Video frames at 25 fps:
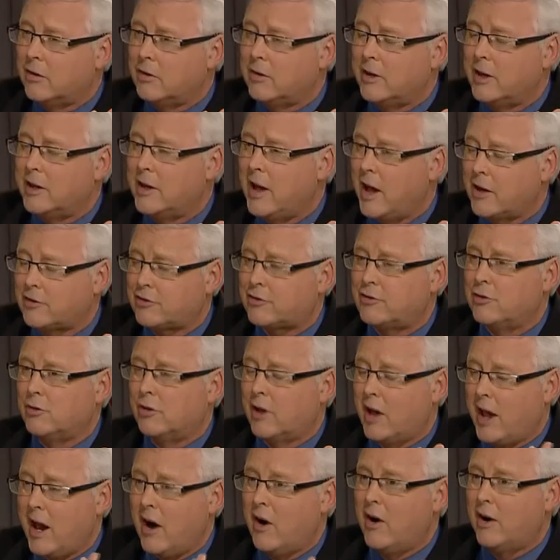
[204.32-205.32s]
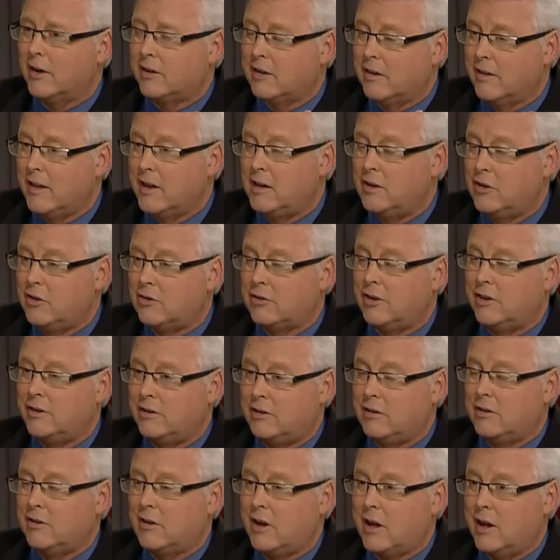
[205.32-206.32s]
on a national character. They usually
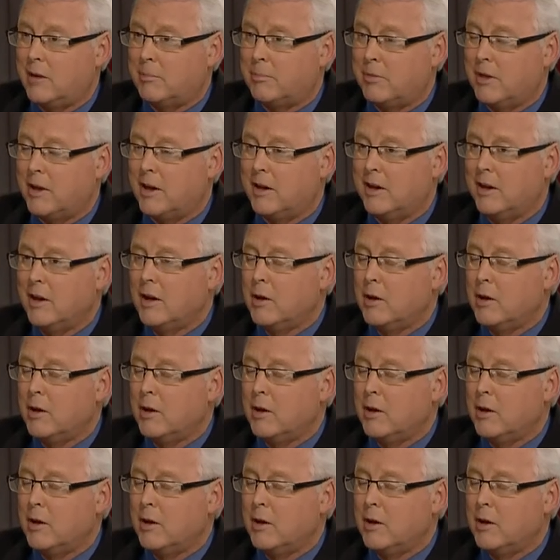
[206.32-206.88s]
do keep their